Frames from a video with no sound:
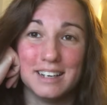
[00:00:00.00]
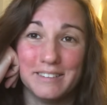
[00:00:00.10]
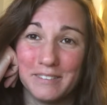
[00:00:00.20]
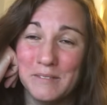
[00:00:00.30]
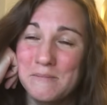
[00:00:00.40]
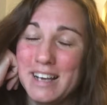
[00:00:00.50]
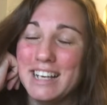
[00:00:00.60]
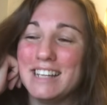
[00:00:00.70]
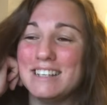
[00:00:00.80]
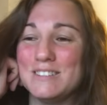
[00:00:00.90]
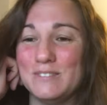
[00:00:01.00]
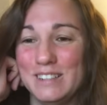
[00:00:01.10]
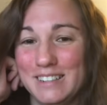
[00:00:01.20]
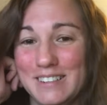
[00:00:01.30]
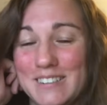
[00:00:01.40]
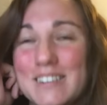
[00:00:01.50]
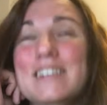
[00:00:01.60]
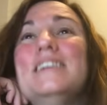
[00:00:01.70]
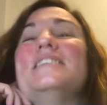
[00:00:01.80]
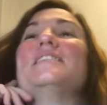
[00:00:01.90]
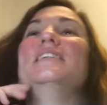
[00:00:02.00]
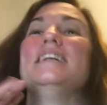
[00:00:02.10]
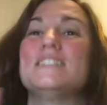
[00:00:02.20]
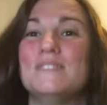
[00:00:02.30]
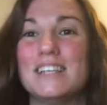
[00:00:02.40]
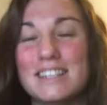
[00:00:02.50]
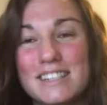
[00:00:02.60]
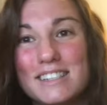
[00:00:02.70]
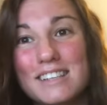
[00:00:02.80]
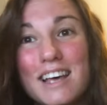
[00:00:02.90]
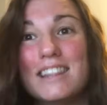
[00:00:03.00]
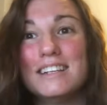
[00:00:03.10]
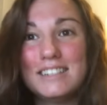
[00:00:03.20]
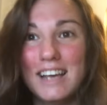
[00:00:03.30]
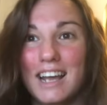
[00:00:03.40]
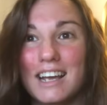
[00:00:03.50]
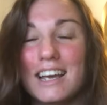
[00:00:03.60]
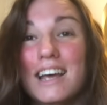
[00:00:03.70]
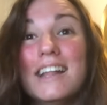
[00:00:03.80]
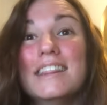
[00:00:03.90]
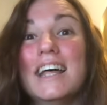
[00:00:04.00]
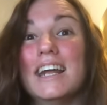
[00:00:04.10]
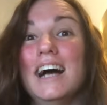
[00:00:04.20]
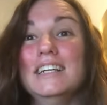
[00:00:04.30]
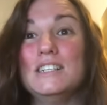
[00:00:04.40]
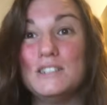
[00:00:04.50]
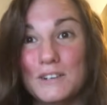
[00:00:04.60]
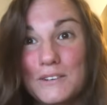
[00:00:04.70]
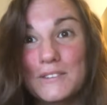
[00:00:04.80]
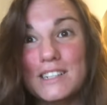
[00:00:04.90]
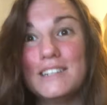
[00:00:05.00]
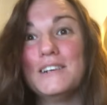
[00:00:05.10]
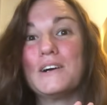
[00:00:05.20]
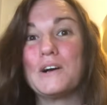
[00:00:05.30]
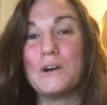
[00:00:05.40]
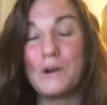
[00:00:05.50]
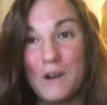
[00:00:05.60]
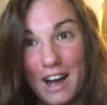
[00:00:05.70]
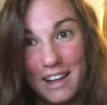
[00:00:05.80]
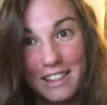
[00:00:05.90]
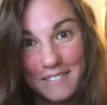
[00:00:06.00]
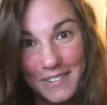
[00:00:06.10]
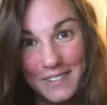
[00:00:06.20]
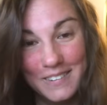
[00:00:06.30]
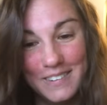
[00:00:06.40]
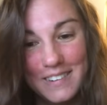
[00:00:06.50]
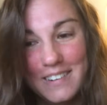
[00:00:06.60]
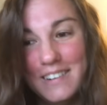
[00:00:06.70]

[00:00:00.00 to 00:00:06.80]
from making this video. So let's make this the take that I don't cry through.